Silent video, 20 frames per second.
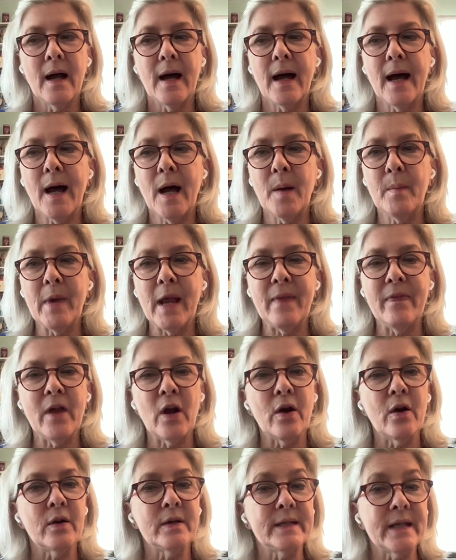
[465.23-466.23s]
and
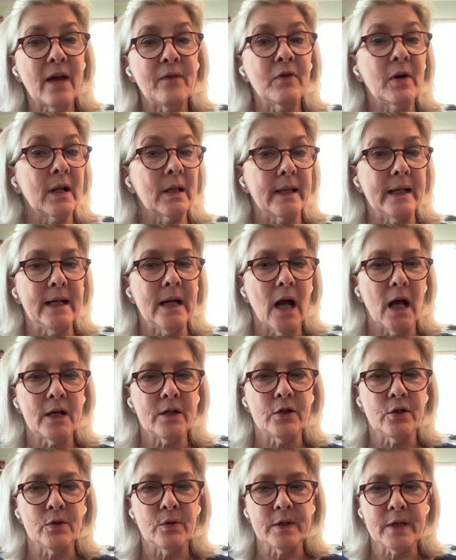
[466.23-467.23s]
they're definitely not
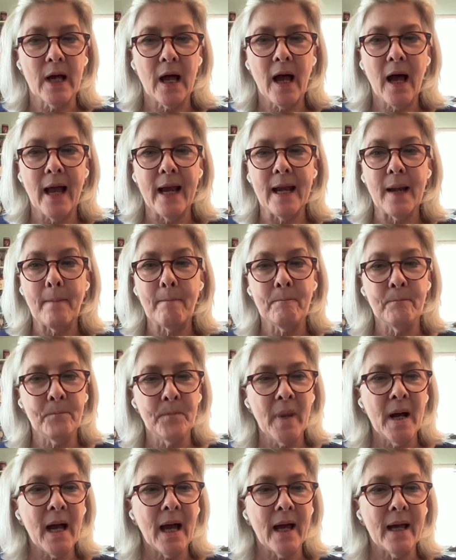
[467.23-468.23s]
too tight.
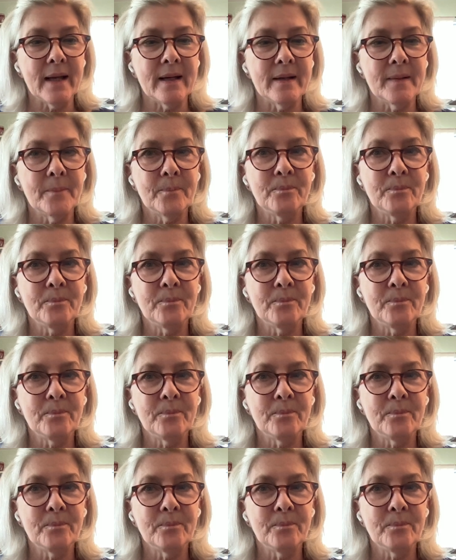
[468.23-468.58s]
But